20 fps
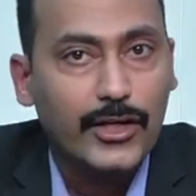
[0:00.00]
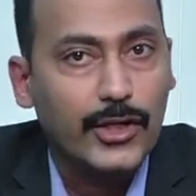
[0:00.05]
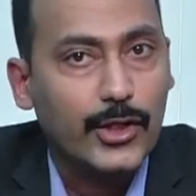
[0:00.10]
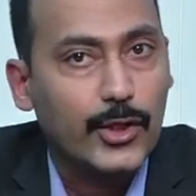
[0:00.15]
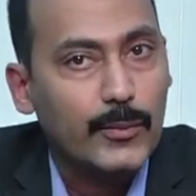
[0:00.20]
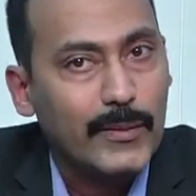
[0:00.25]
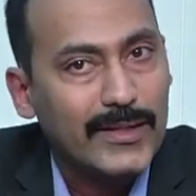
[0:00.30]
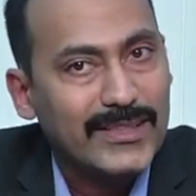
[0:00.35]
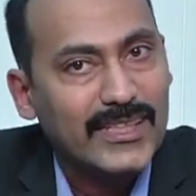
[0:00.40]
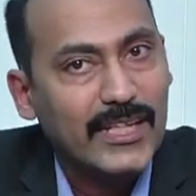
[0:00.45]
you
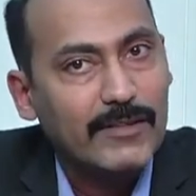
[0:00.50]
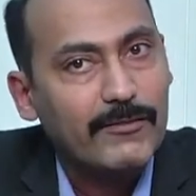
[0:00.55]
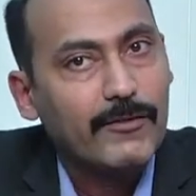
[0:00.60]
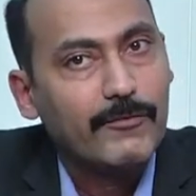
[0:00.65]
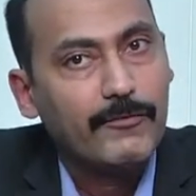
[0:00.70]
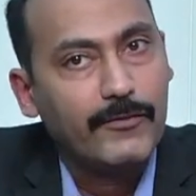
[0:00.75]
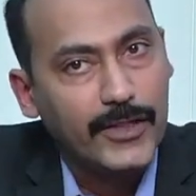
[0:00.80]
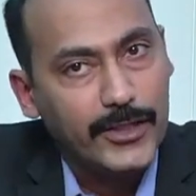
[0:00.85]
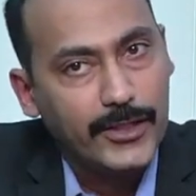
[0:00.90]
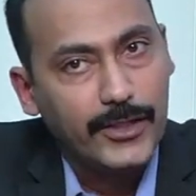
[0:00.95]
must have the
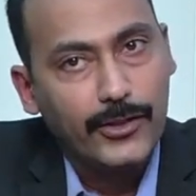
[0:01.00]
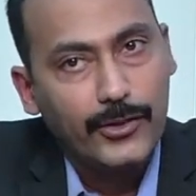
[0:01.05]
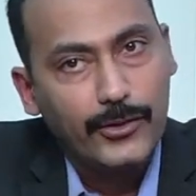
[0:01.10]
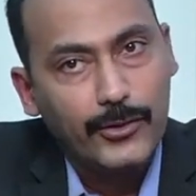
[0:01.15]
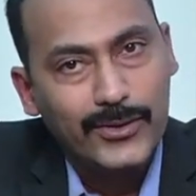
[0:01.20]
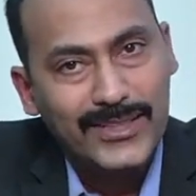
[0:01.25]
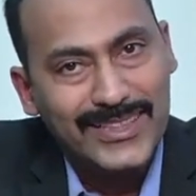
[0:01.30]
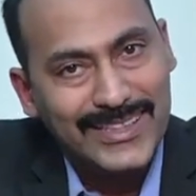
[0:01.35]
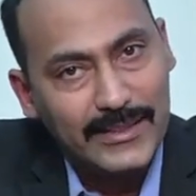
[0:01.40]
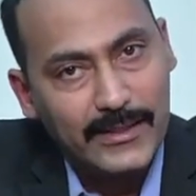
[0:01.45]
vision to
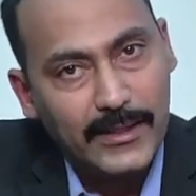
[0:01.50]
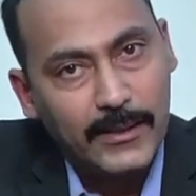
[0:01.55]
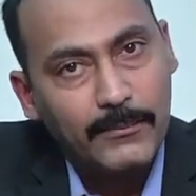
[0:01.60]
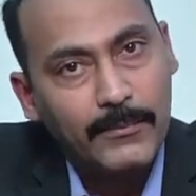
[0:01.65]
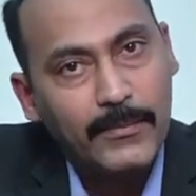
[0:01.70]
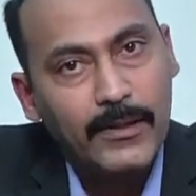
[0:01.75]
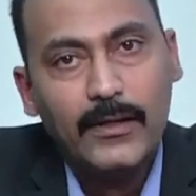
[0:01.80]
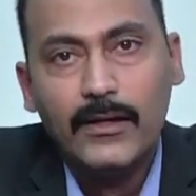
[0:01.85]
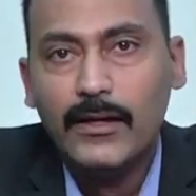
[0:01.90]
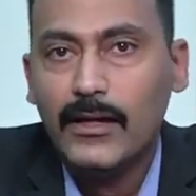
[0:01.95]
see them,
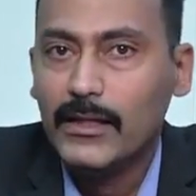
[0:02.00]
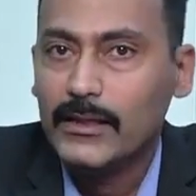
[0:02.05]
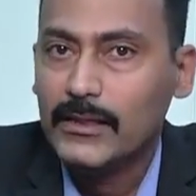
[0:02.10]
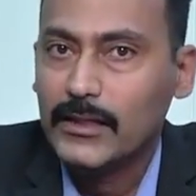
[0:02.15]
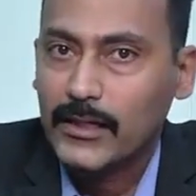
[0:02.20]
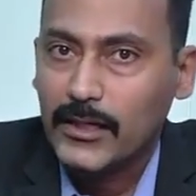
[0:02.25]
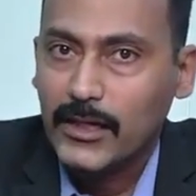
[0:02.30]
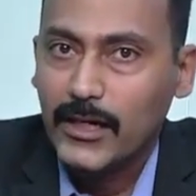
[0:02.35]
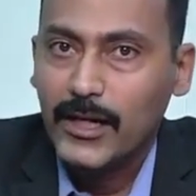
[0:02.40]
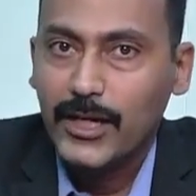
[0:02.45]
the
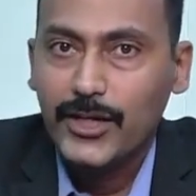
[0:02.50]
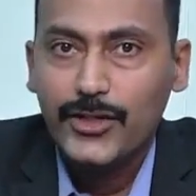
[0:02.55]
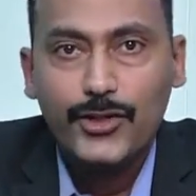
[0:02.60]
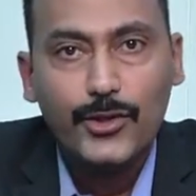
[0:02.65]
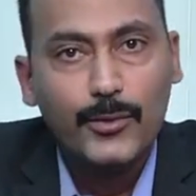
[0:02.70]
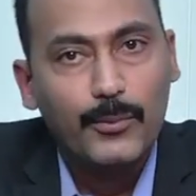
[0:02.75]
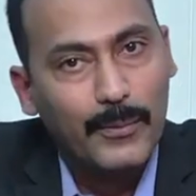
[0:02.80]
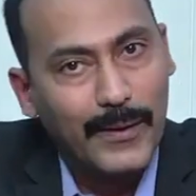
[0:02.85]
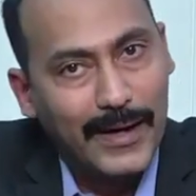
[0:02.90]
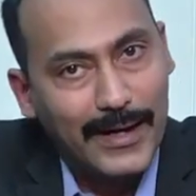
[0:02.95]
courage to
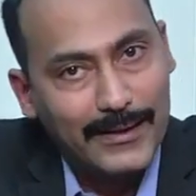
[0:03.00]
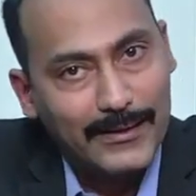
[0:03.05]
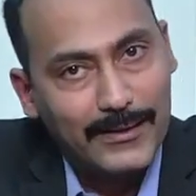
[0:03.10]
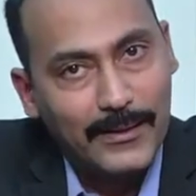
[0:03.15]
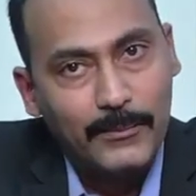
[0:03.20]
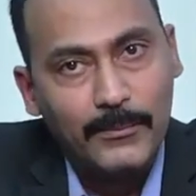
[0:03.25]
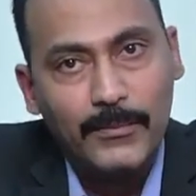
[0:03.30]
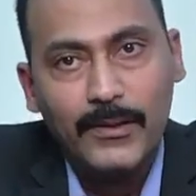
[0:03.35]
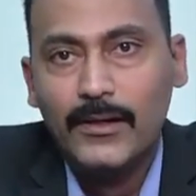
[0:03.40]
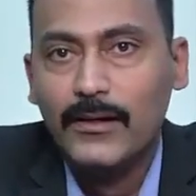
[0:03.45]
buy
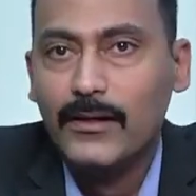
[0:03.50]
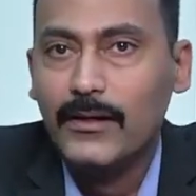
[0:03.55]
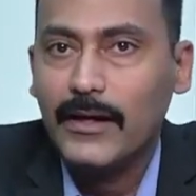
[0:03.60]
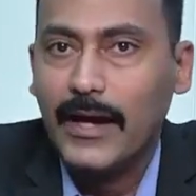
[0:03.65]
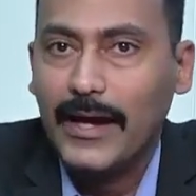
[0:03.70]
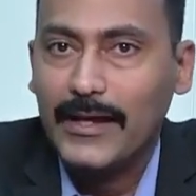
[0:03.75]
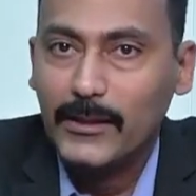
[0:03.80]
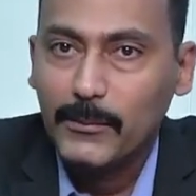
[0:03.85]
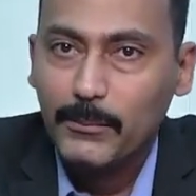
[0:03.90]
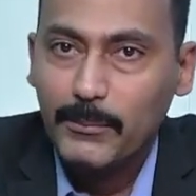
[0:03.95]
them,
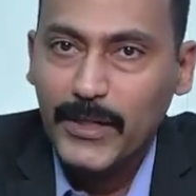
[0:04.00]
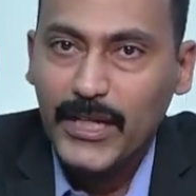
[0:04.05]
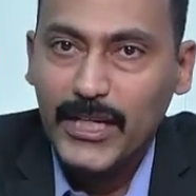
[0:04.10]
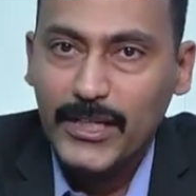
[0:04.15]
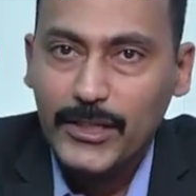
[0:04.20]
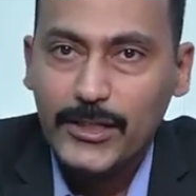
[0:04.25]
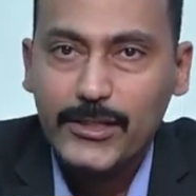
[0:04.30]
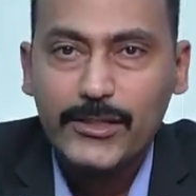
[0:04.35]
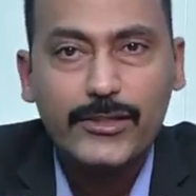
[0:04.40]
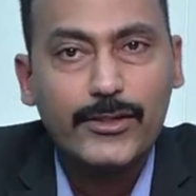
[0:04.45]
and the
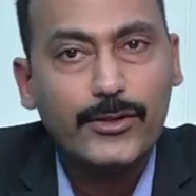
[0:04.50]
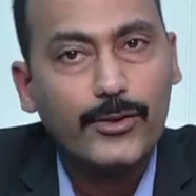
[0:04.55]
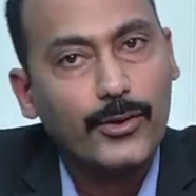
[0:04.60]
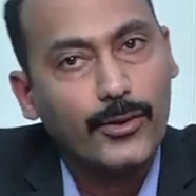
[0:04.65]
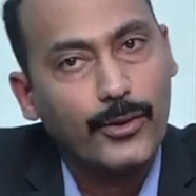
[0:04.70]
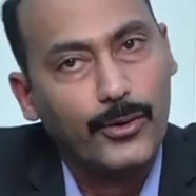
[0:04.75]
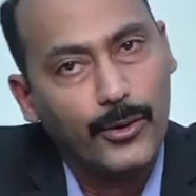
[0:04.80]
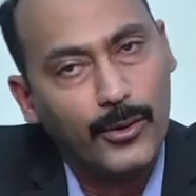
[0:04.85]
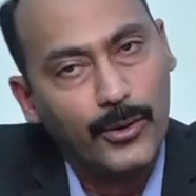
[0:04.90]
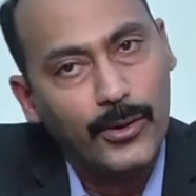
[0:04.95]
patience to
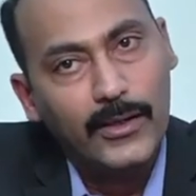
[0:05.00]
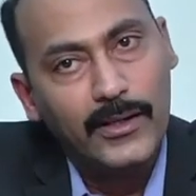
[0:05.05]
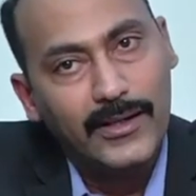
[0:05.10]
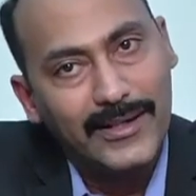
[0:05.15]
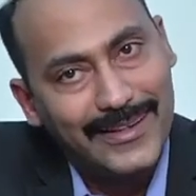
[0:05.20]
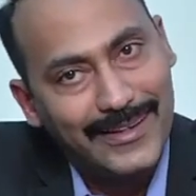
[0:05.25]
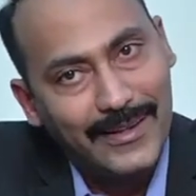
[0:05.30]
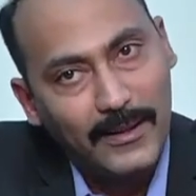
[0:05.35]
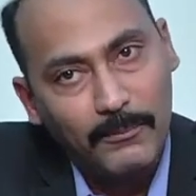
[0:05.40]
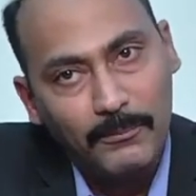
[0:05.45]
hold
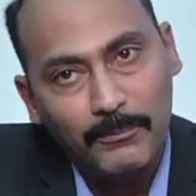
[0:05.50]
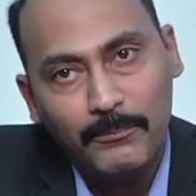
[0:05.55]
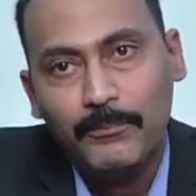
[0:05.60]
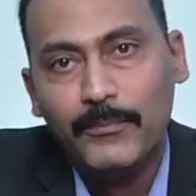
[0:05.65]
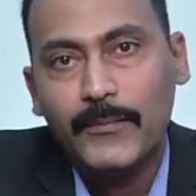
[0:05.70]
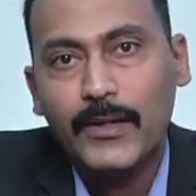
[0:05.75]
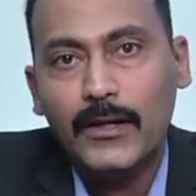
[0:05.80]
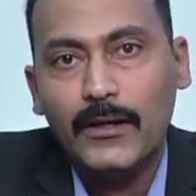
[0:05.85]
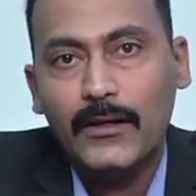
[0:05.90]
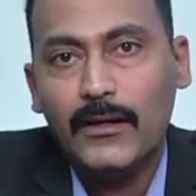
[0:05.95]
them.
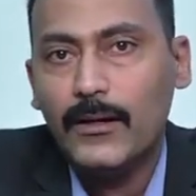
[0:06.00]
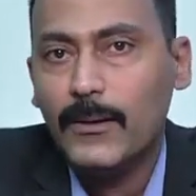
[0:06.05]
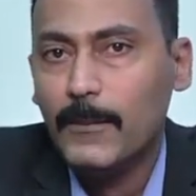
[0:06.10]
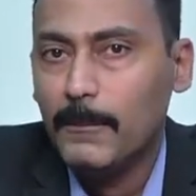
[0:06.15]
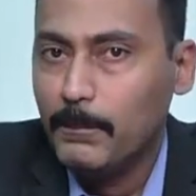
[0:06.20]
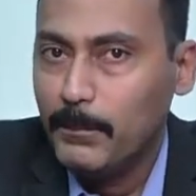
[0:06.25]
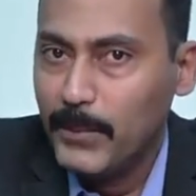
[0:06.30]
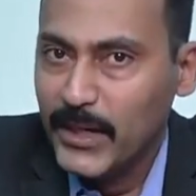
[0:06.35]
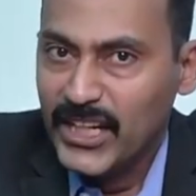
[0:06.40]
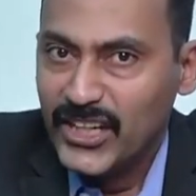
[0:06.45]

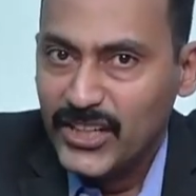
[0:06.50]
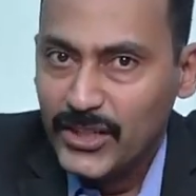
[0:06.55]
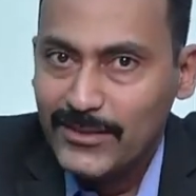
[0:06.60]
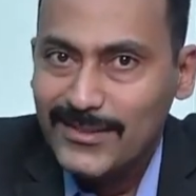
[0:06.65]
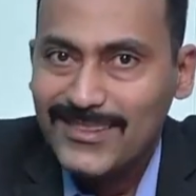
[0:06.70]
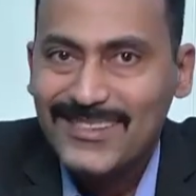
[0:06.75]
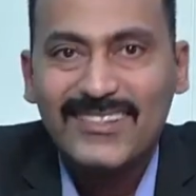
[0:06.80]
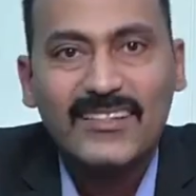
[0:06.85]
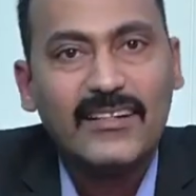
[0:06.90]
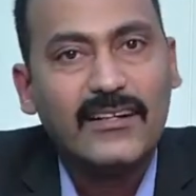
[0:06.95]

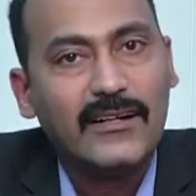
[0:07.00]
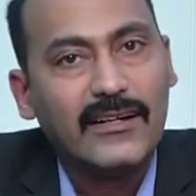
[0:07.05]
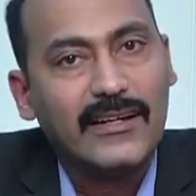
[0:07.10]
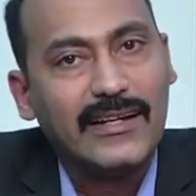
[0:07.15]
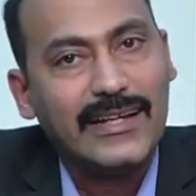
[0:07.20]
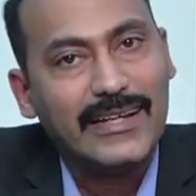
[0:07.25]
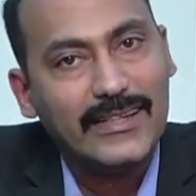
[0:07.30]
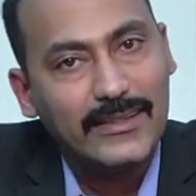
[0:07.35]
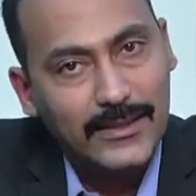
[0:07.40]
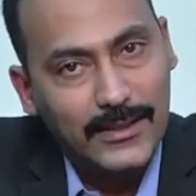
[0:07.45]
Patience
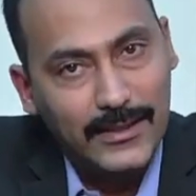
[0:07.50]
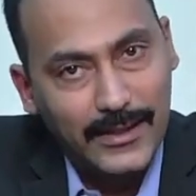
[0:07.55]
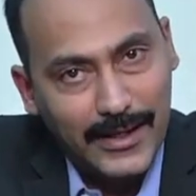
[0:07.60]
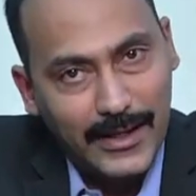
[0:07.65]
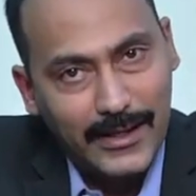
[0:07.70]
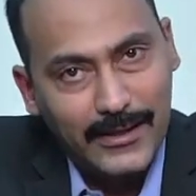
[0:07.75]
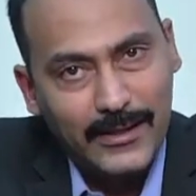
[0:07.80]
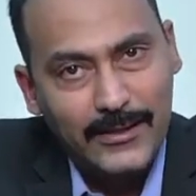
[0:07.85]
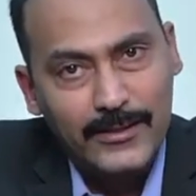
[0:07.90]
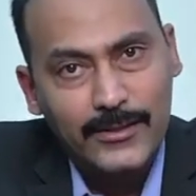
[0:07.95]
is the
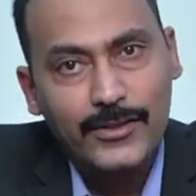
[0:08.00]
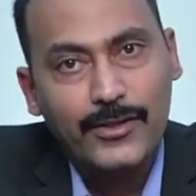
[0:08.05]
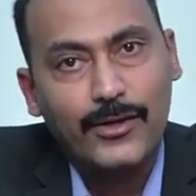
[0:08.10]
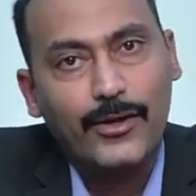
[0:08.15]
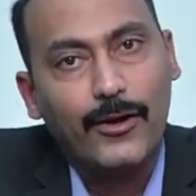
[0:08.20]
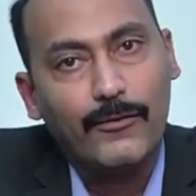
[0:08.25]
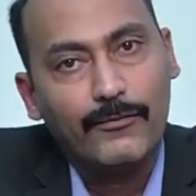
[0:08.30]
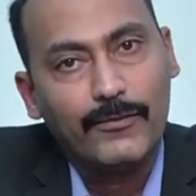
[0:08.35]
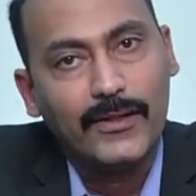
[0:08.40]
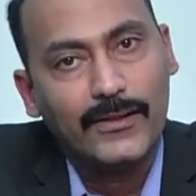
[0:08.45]
rarest
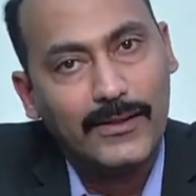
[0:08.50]
of the